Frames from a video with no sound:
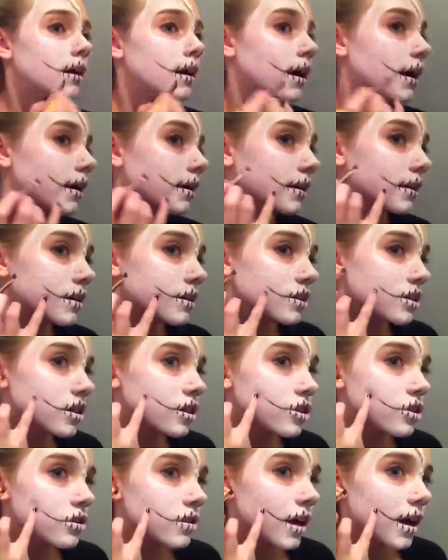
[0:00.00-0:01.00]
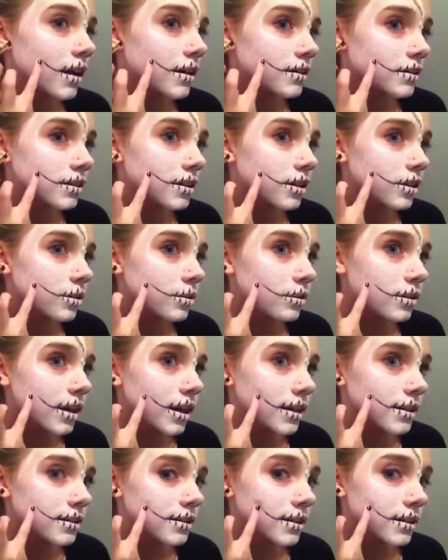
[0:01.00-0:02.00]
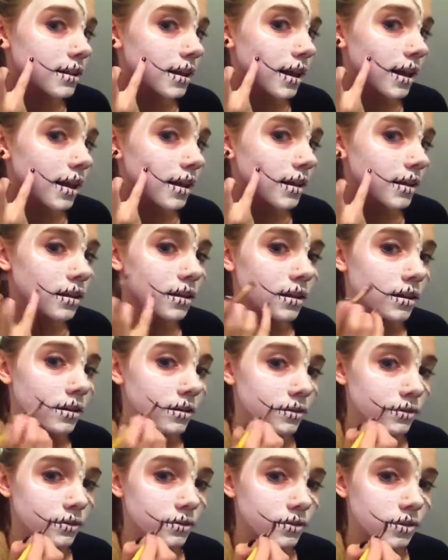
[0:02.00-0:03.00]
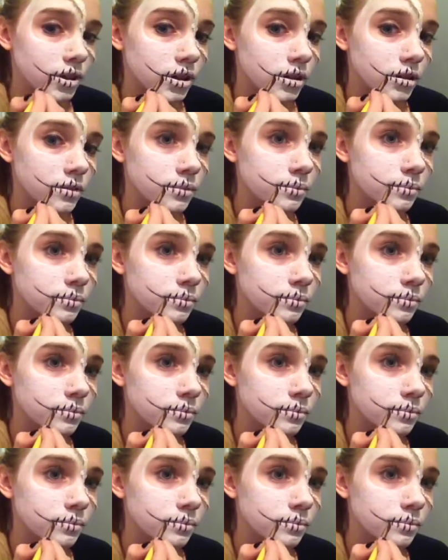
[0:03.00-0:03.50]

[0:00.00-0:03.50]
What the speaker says: And continue that till you get to the end of here.